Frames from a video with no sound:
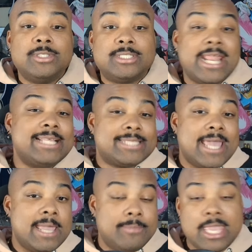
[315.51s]
Tonight's
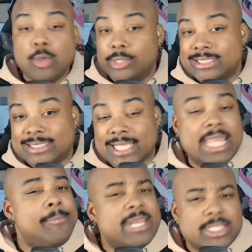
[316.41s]
game,
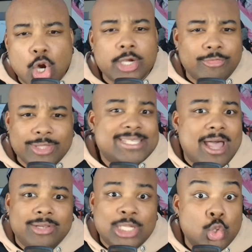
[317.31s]
it's hard to really
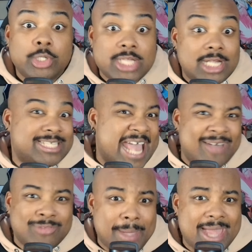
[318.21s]
tell. Did Luka Doncic
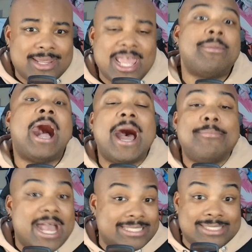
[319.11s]
have a bad game? I'm
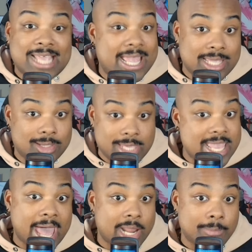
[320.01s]
not saying he
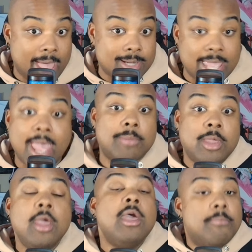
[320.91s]
had a bad game,
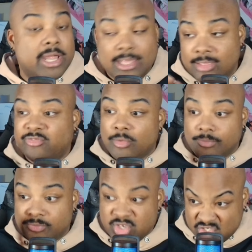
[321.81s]
but at least
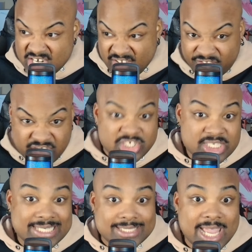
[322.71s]
from just an
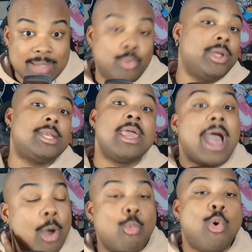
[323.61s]
efficiency standpoint,
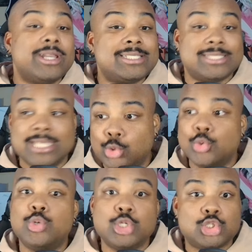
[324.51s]
I want to see
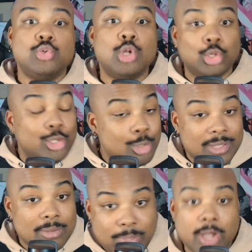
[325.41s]
Luka shoot a little
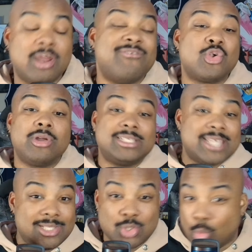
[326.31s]
bit better. If you're going to
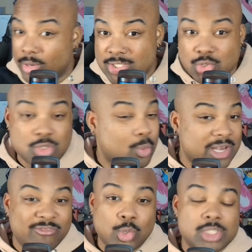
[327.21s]
take 22,
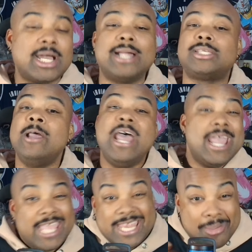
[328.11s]
24 shots,
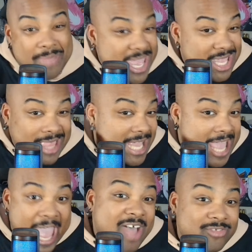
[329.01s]
can you make like
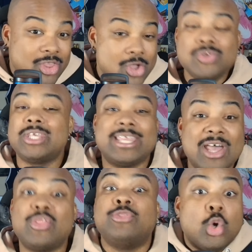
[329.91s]
half of those? Like
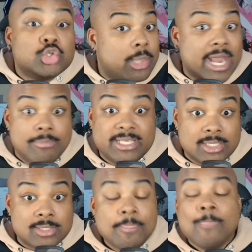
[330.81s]
that, like those are a lot of
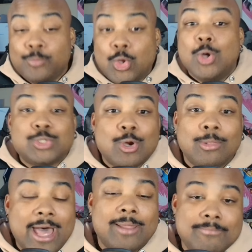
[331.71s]
misses. Those are a
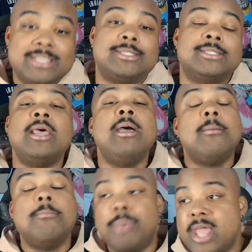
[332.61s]
lot of misses,
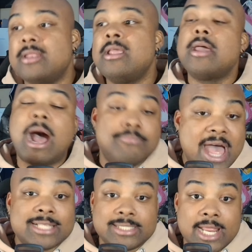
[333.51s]
but I'm
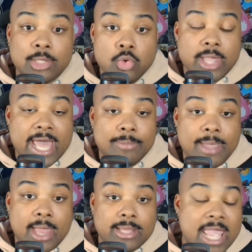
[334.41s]
not saying Luka had a
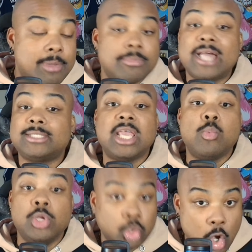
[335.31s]
bad game. I'm not saying
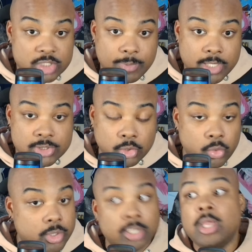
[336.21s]
we lost because of
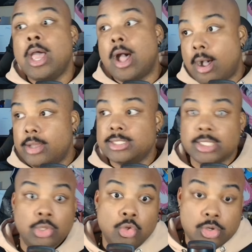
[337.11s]
Luka.
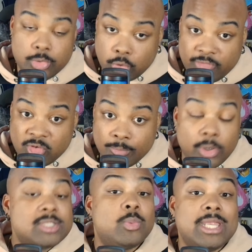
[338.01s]
Honestly, Luka with 34
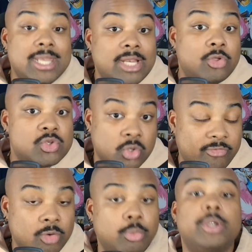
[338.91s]
points, we needed those
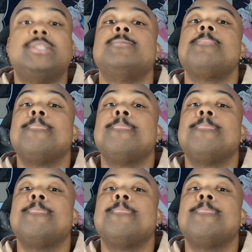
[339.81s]
34 points.